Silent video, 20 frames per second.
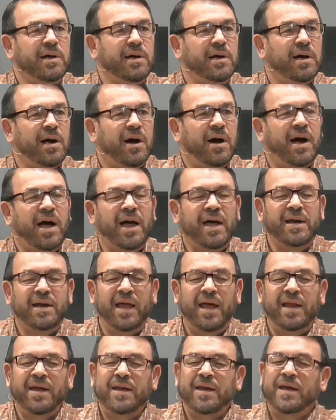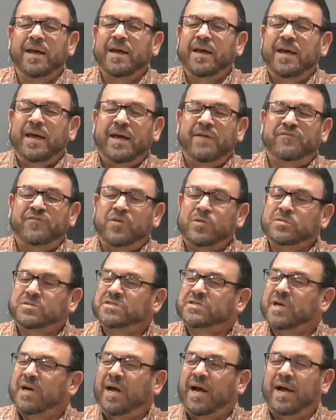All right? And, and
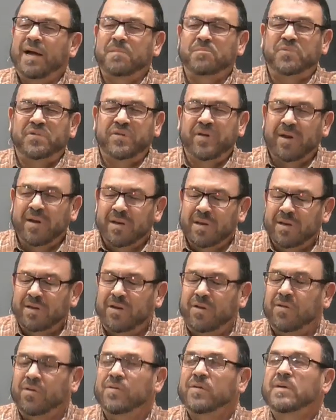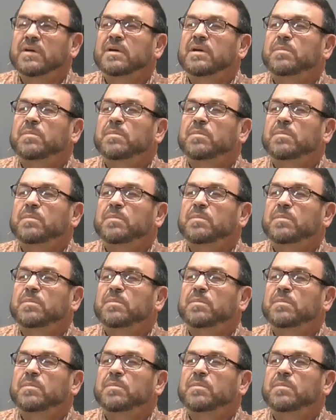folks, I am telling you,